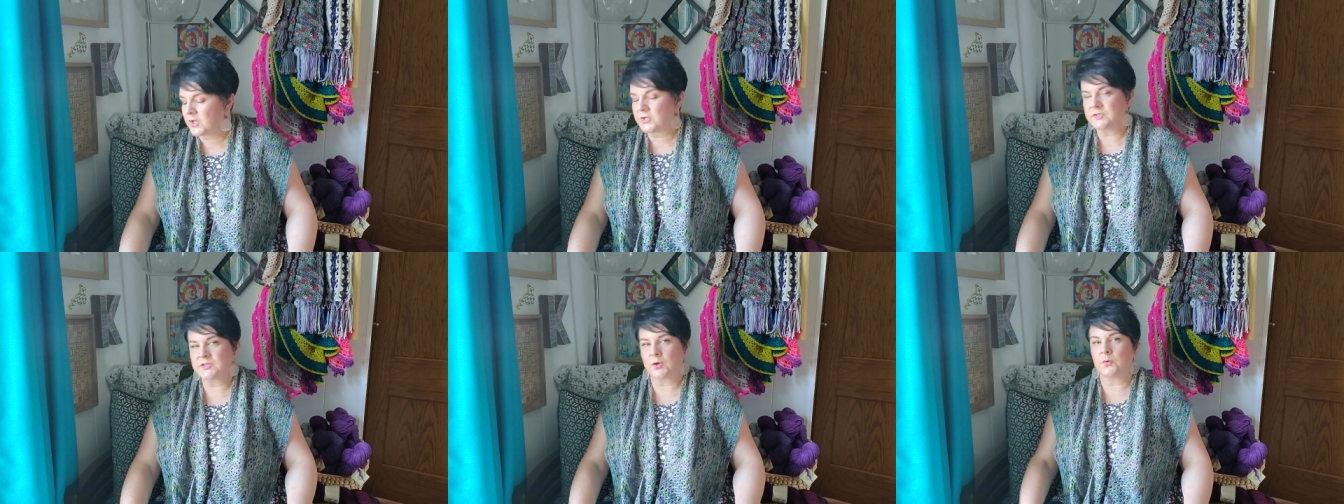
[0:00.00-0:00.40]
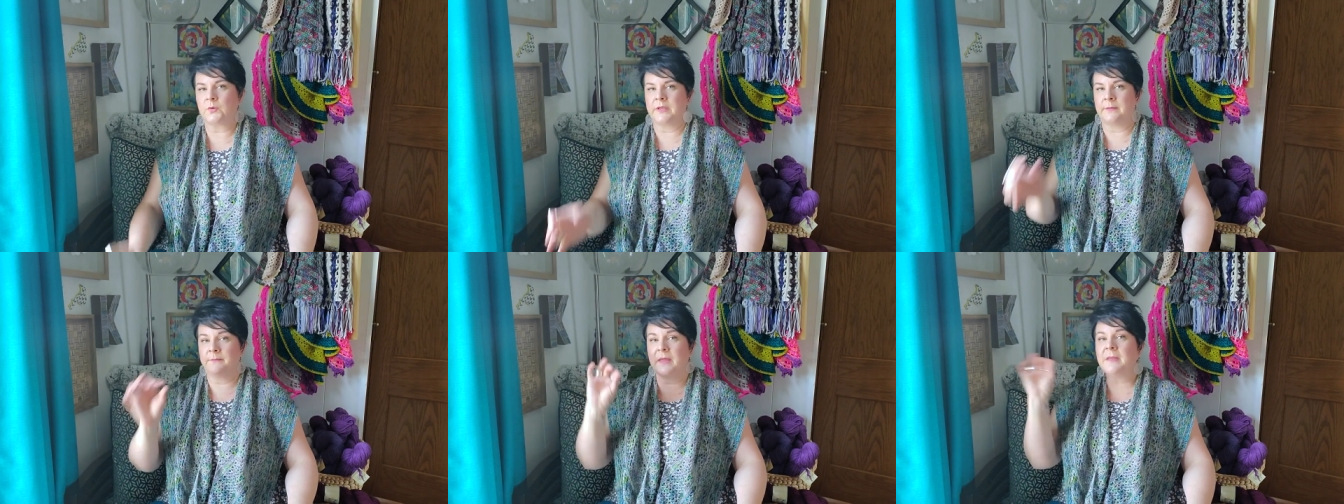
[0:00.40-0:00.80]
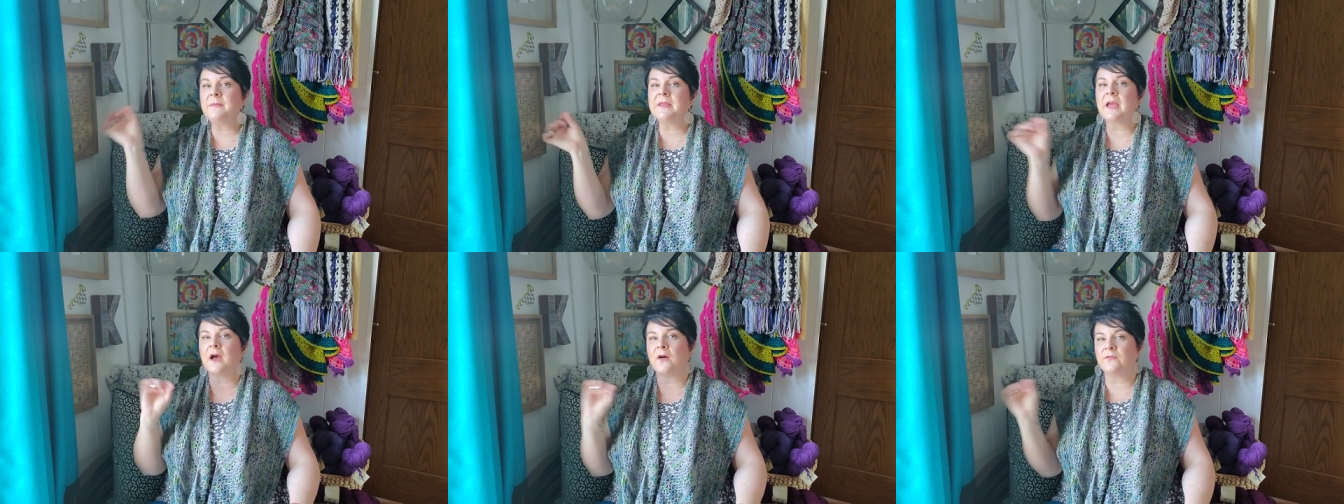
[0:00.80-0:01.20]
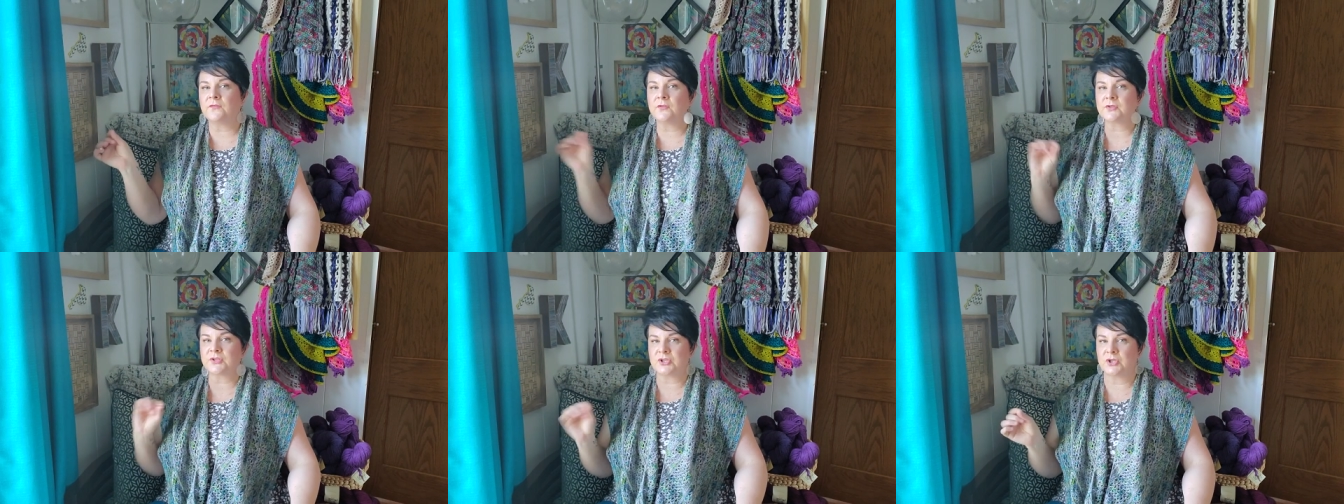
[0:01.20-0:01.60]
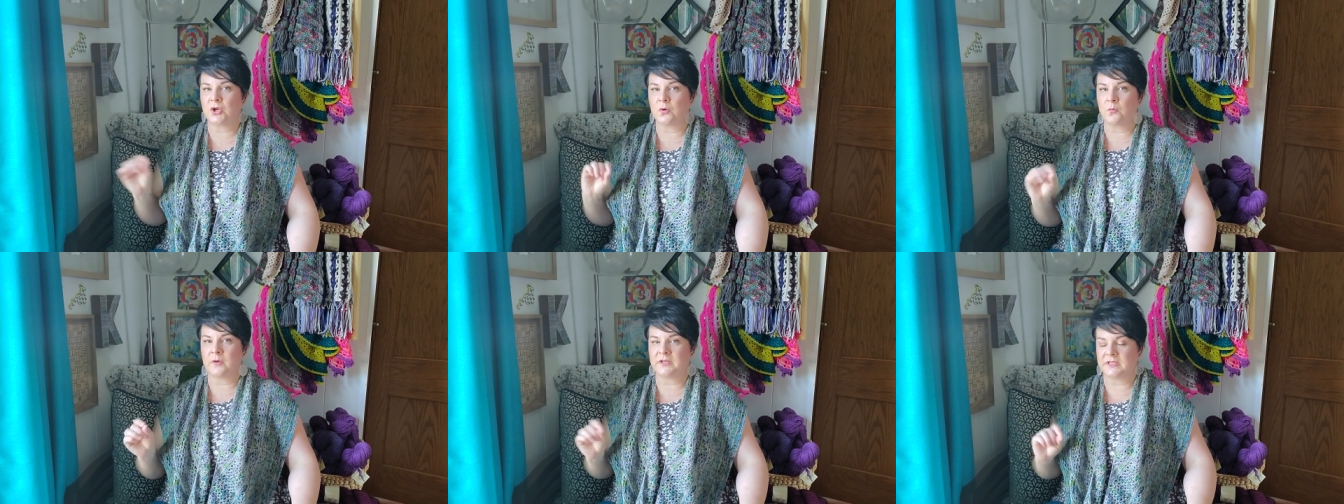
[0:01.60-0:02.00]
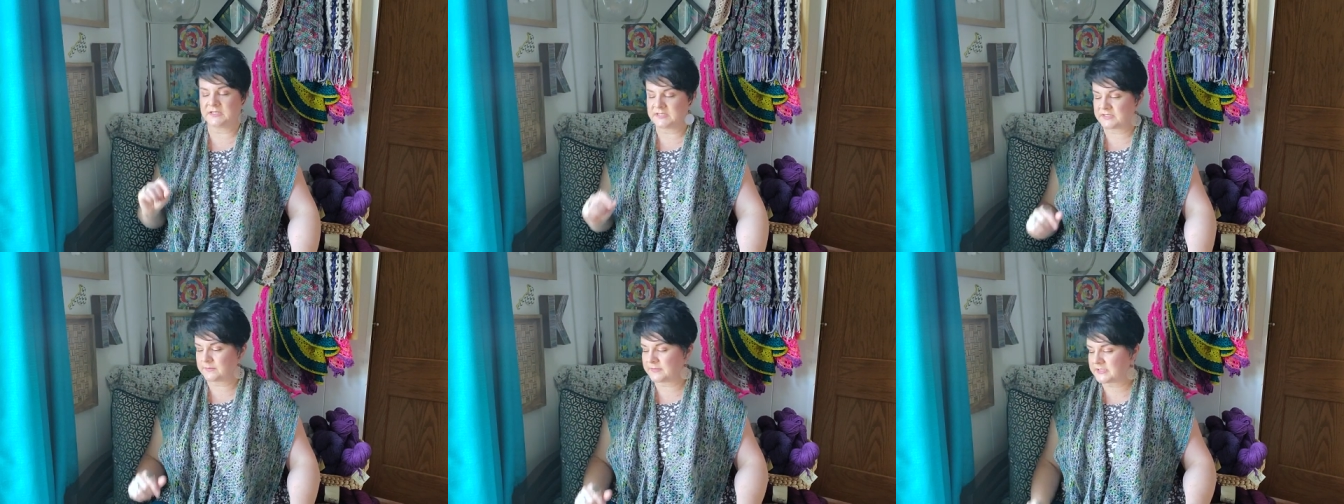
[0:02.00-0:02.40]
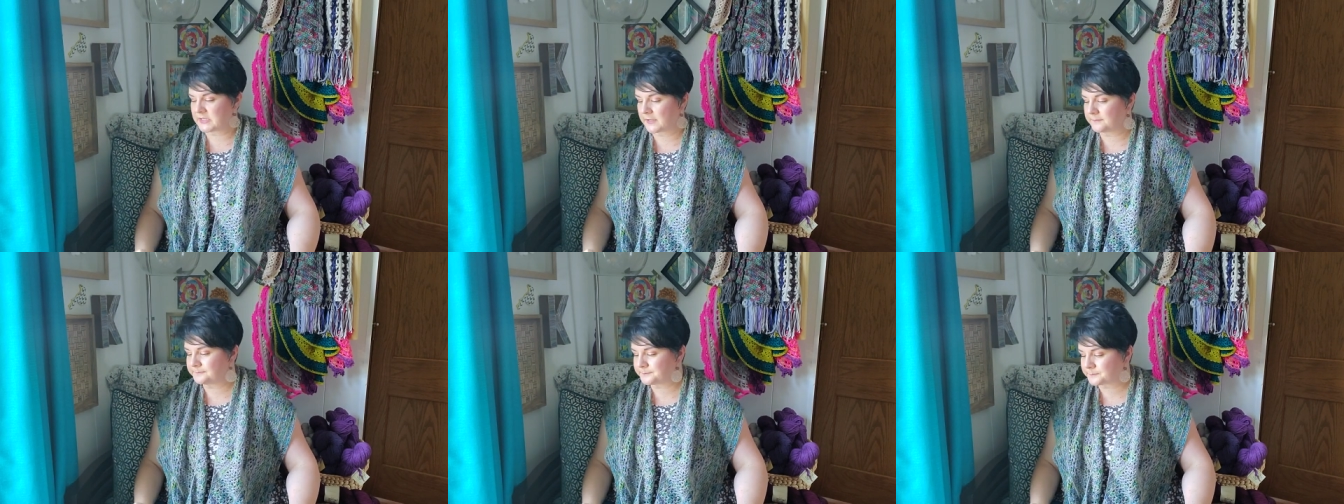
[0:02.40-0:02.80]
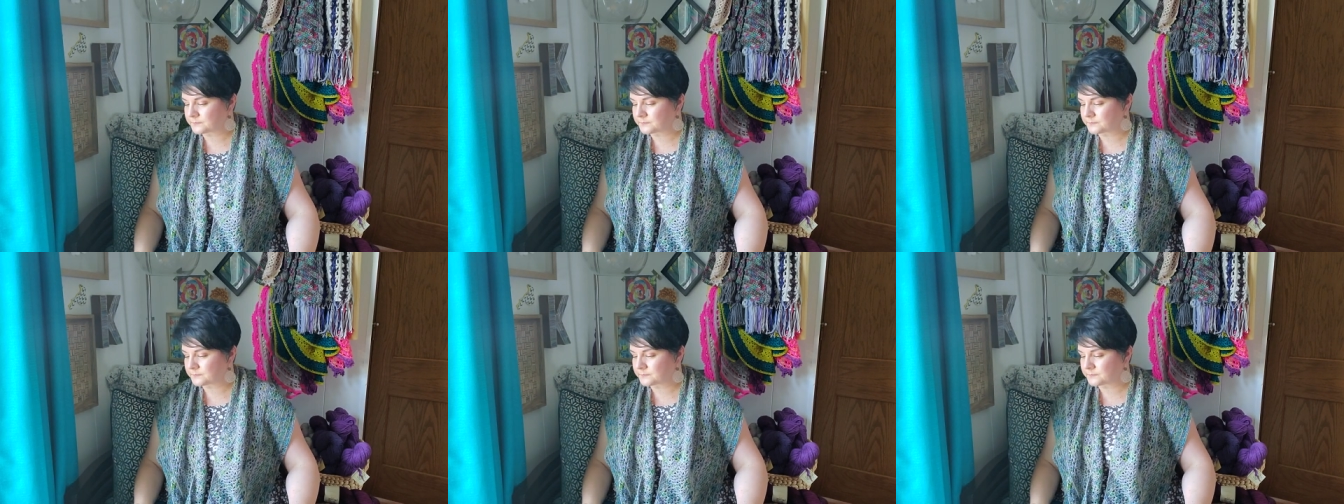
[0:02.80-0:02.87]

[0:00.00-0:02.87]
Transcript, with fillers: so it may be helpful to note what needs to be done